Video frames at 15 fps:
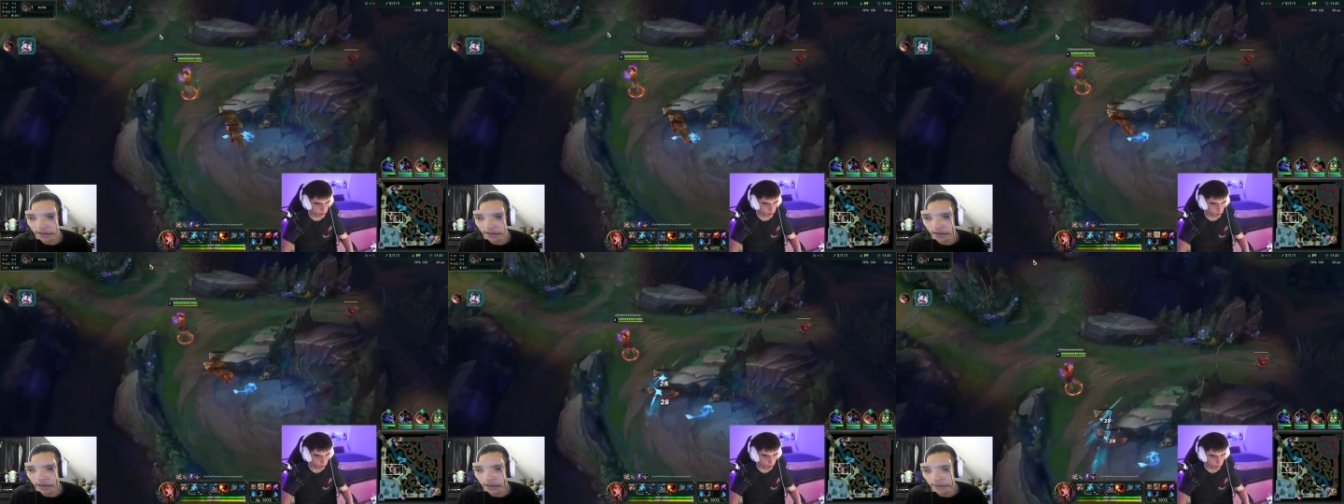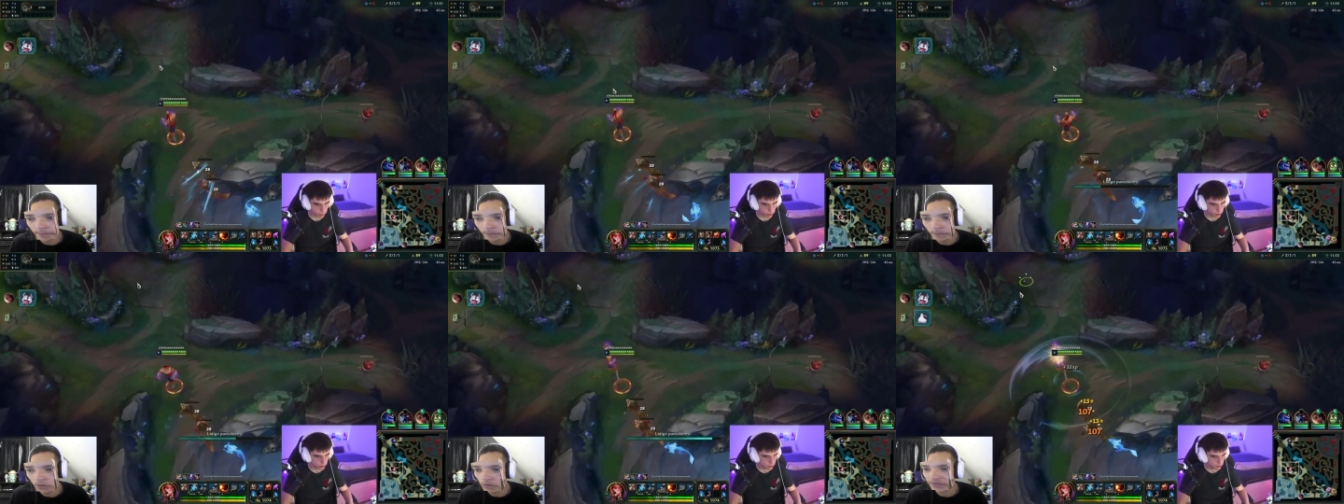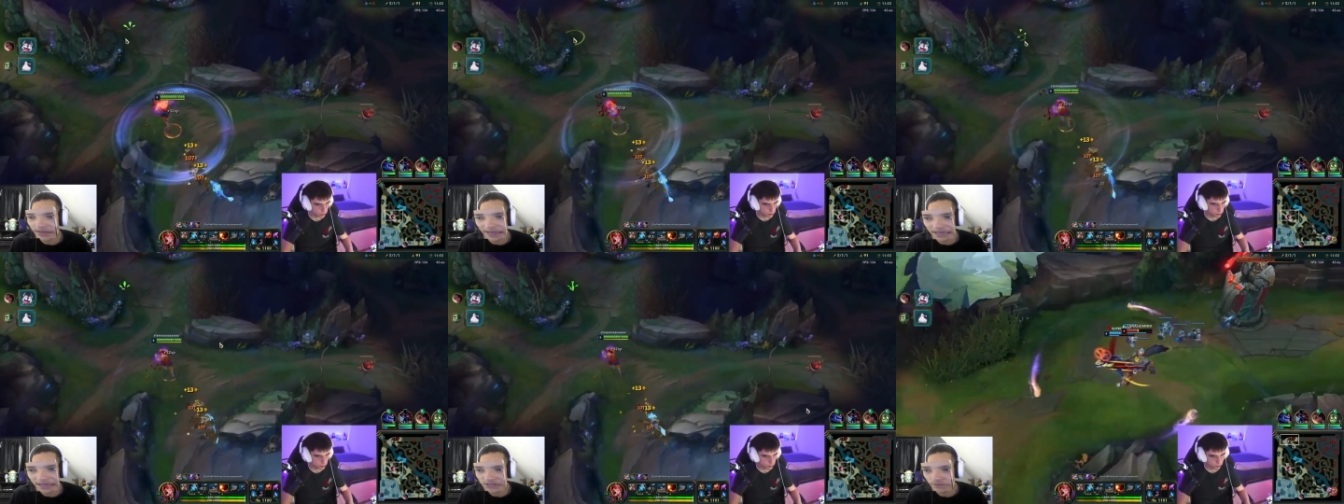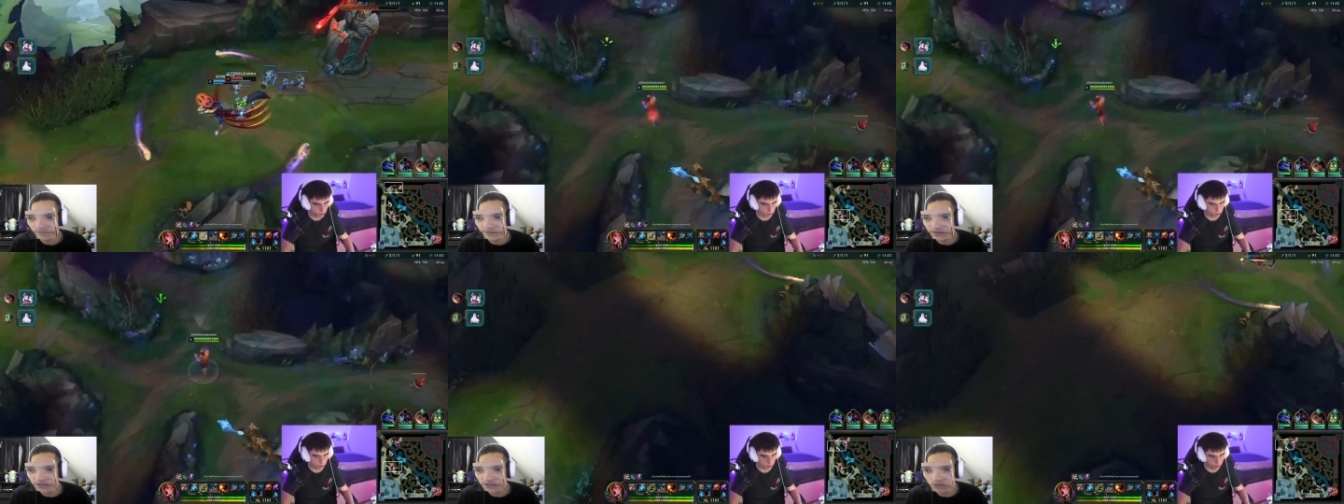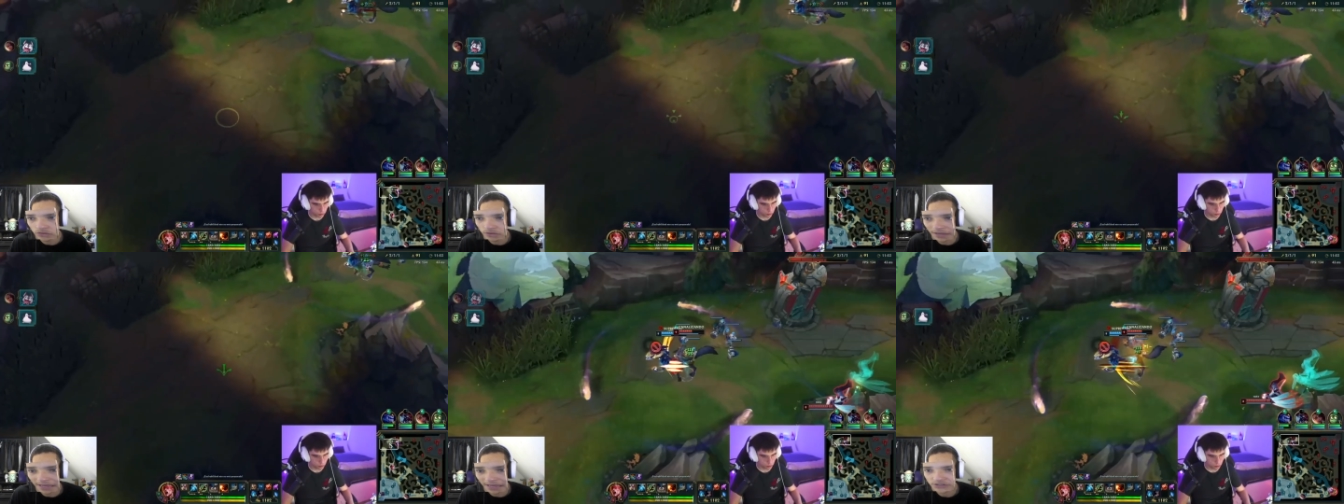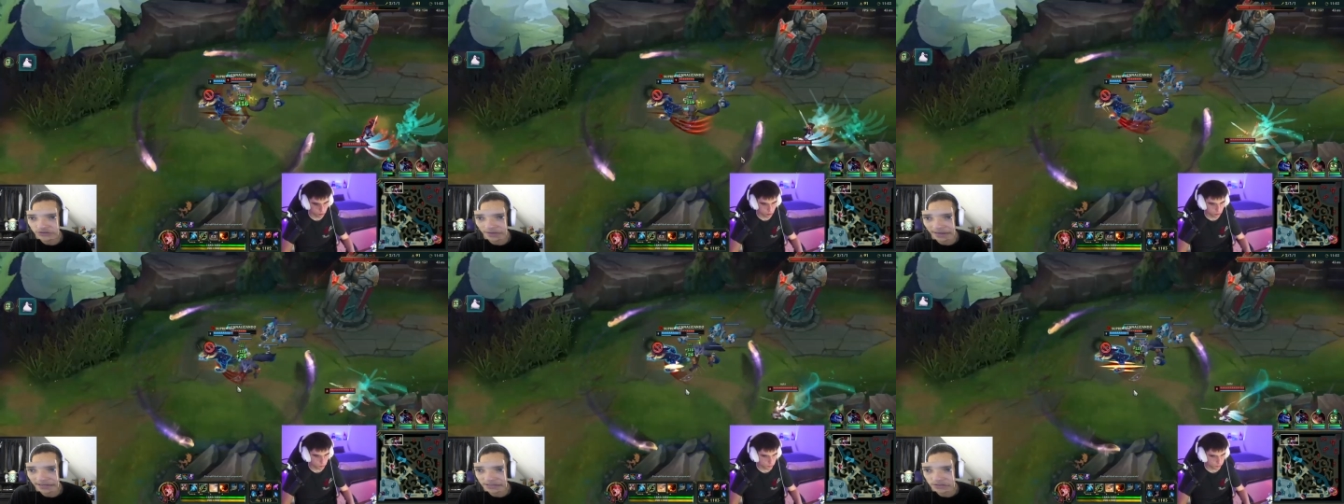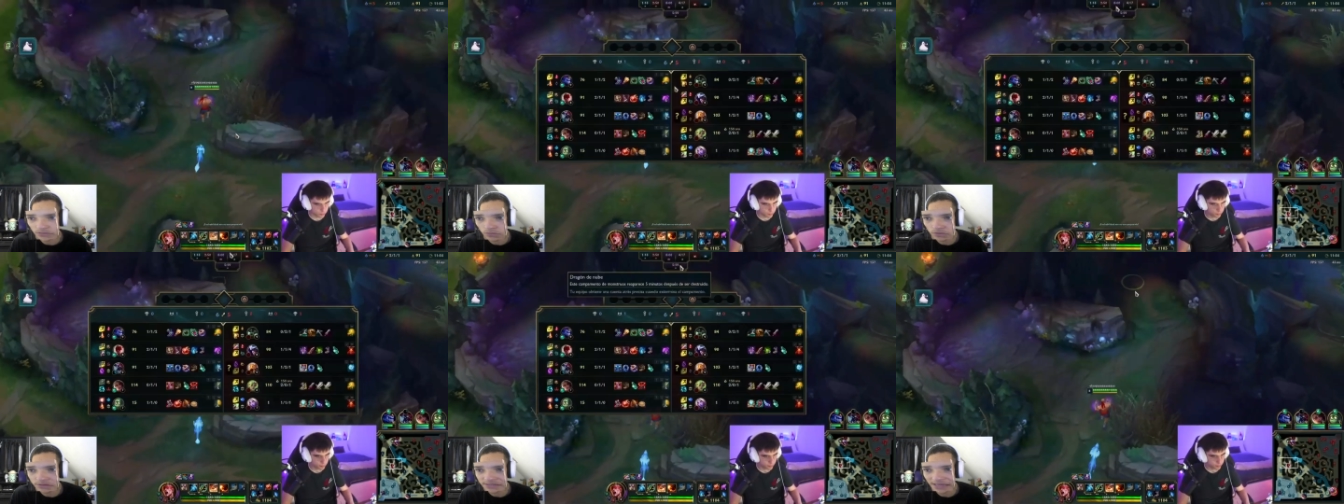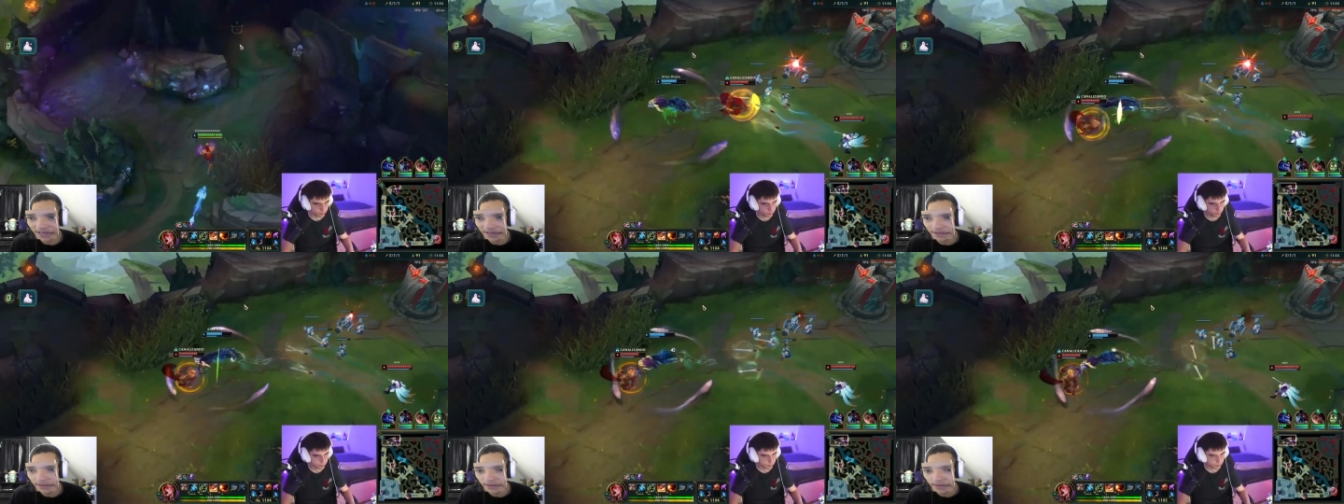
um, or if they catch you on vision or catch you heading towards that,